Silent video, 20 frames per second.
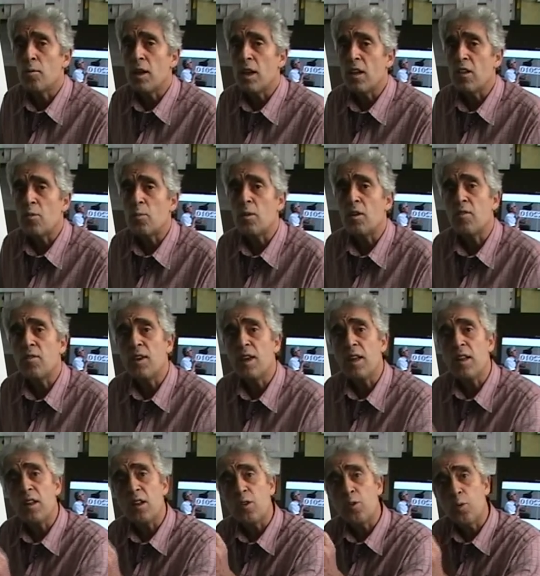dates
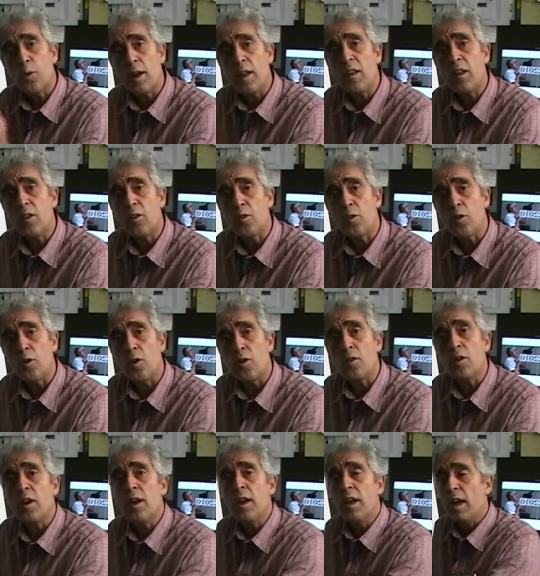between the 23rd